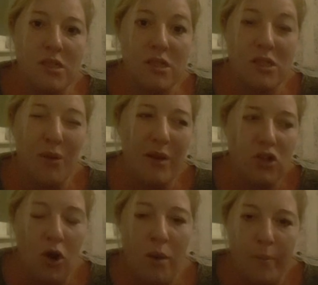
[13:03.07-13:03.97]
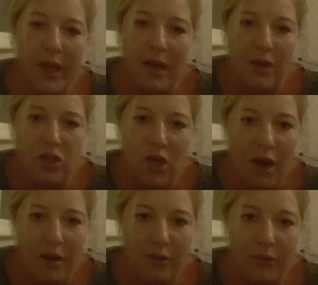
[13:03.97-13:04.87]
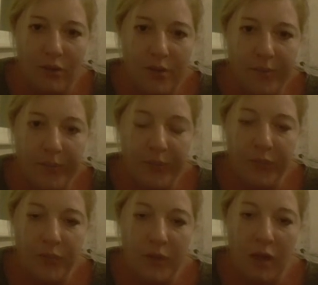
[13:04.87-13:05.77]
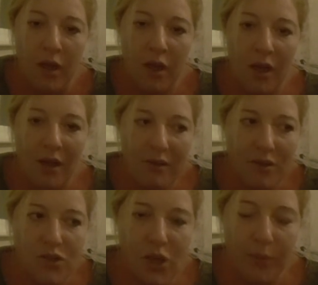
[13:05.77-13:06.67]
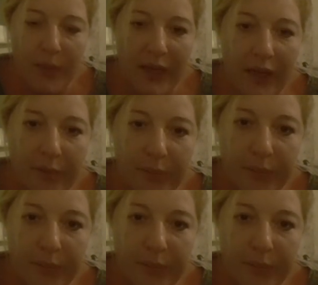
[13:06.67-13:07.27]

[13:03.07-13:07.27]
to enjoy being a child, then so be it.